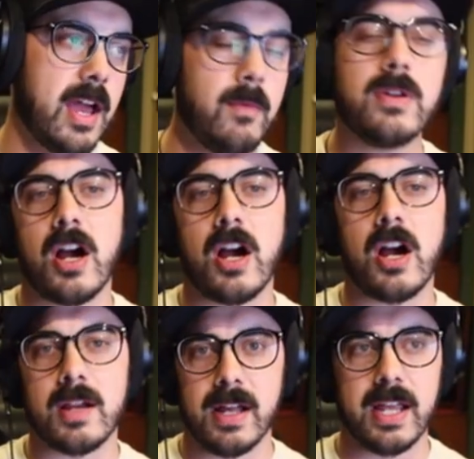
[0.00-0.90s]
And we'll
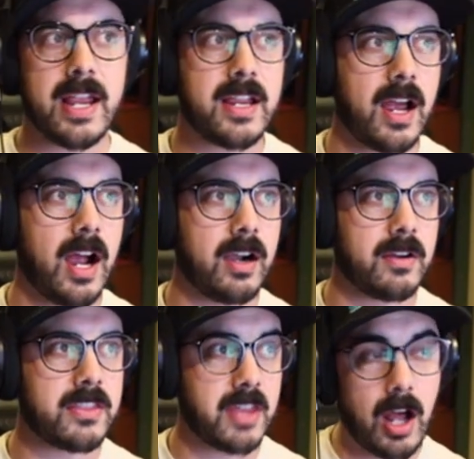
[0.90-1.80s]
talk about like
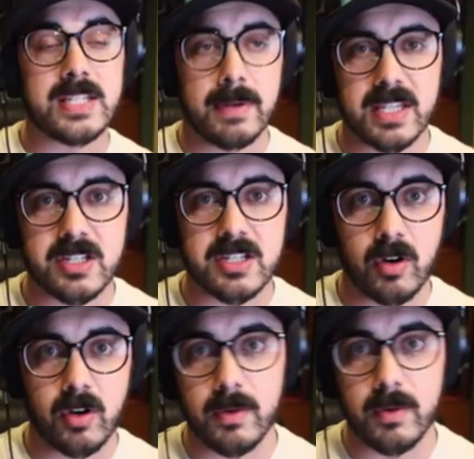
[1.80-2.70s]
our thoughts about the
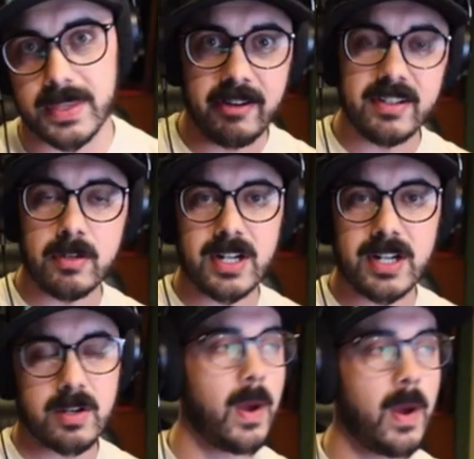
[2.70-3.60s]
story without giving too
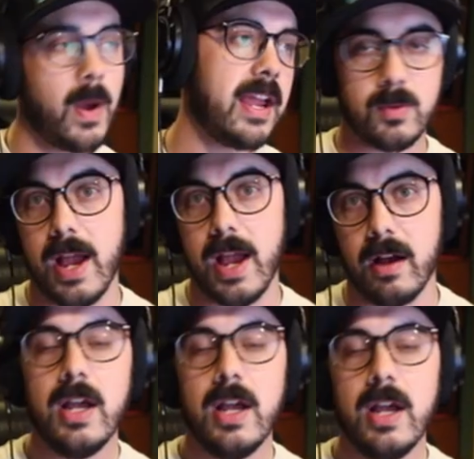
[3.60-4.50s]
much away as
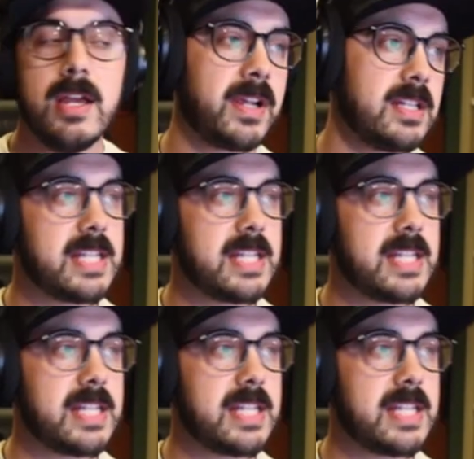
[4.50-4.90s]
well, because